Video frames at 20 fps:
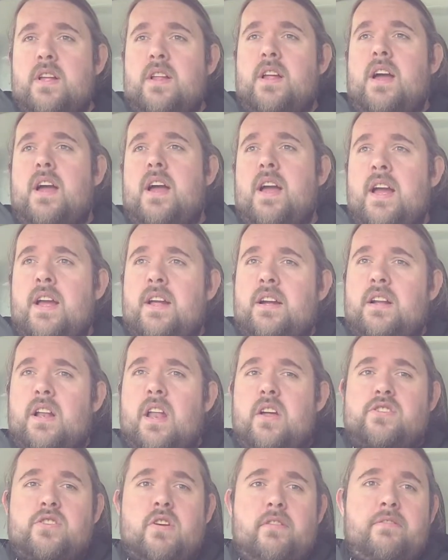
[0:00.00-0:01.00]
and
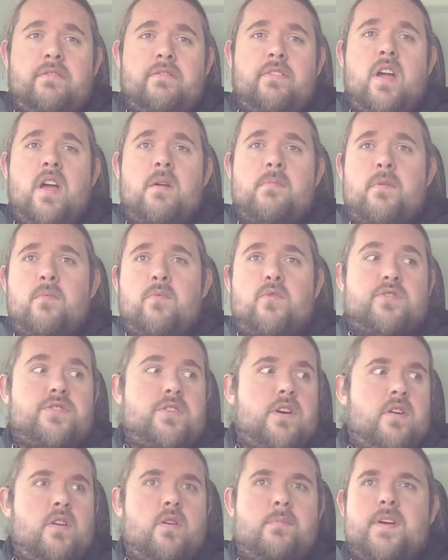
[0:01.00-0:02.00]
clutch off of him, and we'll
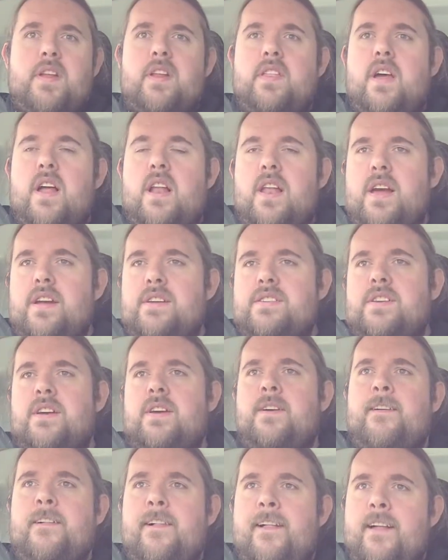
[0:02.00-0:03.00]
show you a bit of that later.
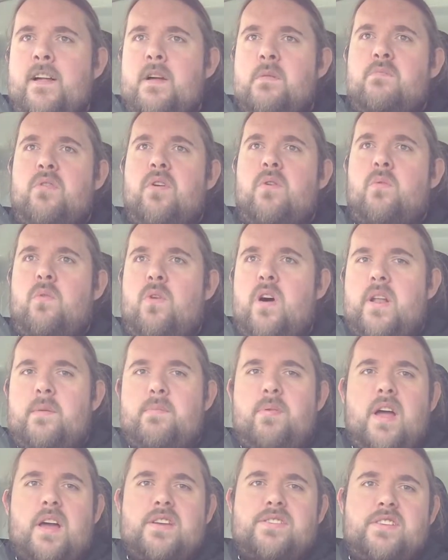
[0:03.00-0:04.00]
But what a
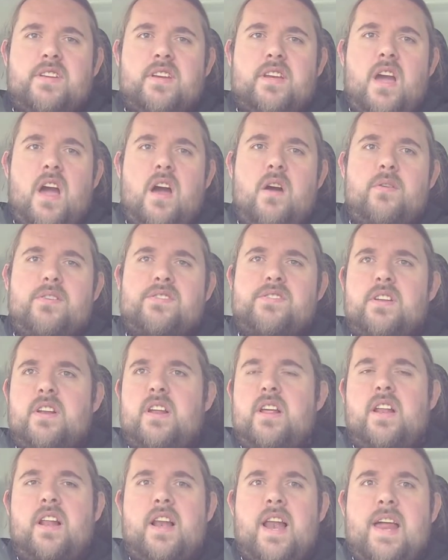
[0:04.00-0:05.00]
place to go. It's a
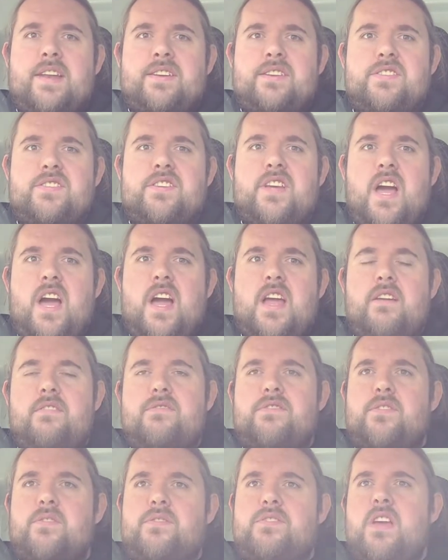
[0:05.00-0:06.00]
little Aladdin's
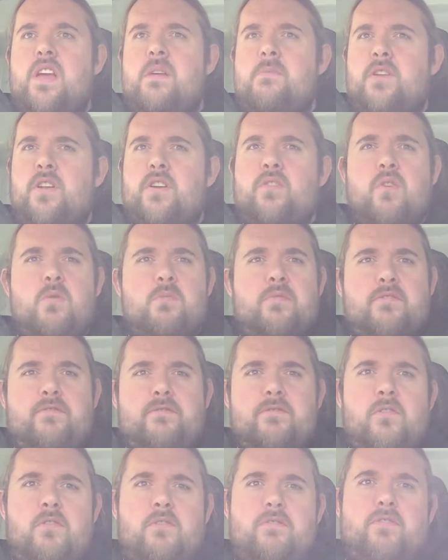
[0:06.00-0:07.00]
cave, so it's him and a group of
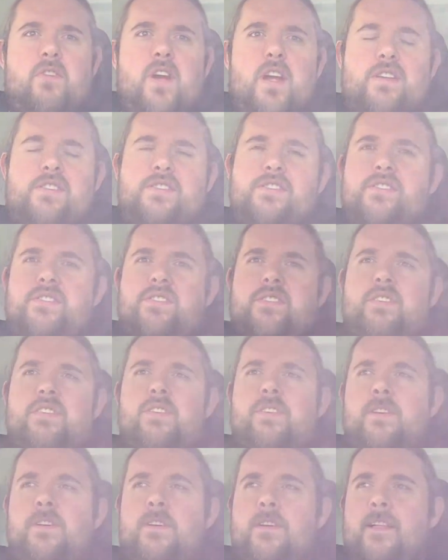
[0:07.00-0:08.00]
4 friends
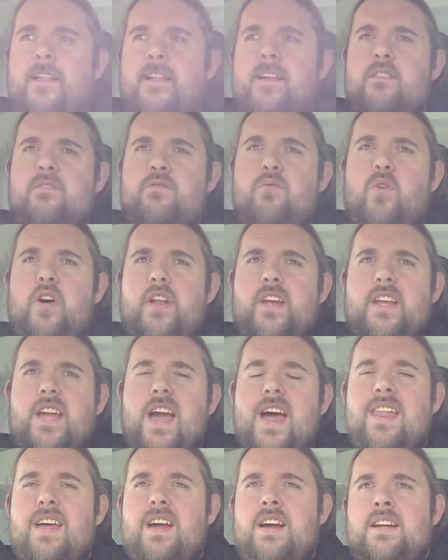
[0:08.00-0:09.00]
from what I
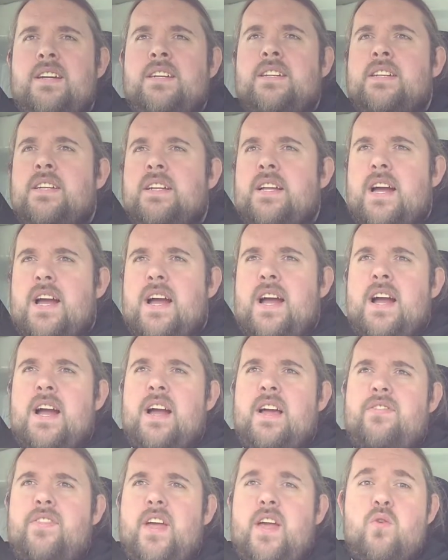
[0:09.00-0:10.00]
gather,
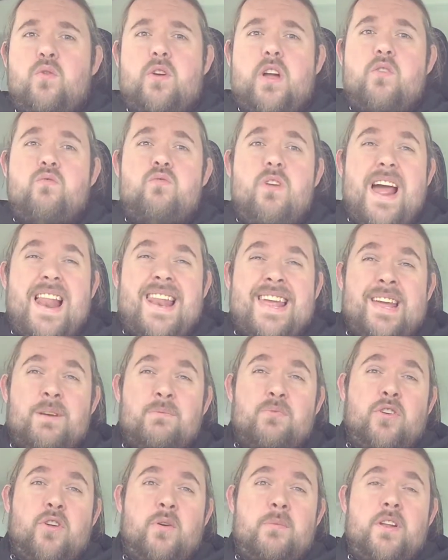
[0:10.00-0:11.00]
and they all go rallying
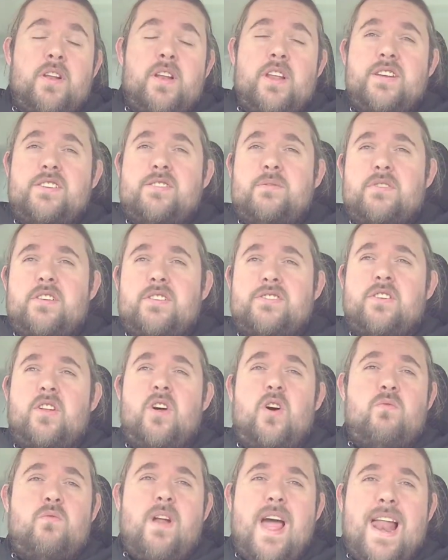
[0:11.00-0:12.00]
predominantly, so he does a
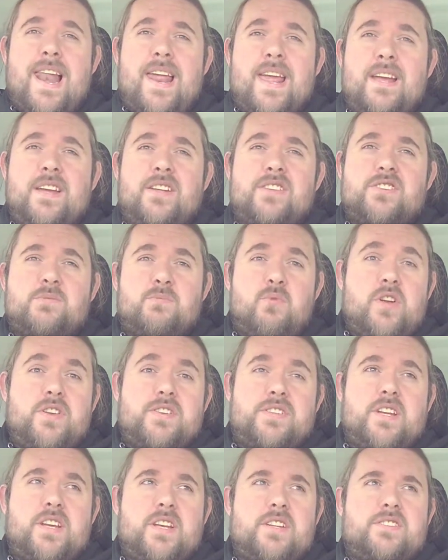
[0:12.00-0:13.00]
lot of rallying and
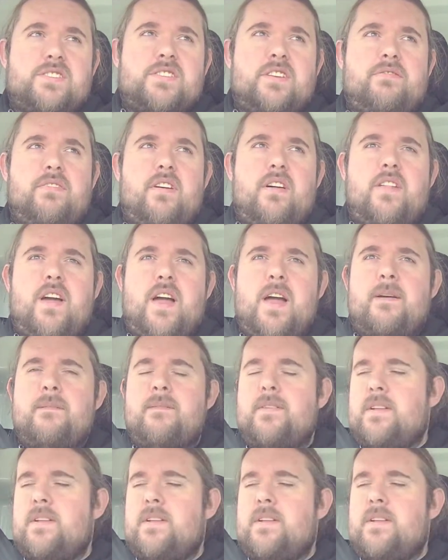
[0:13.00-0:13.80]
sprinting and stuff like that.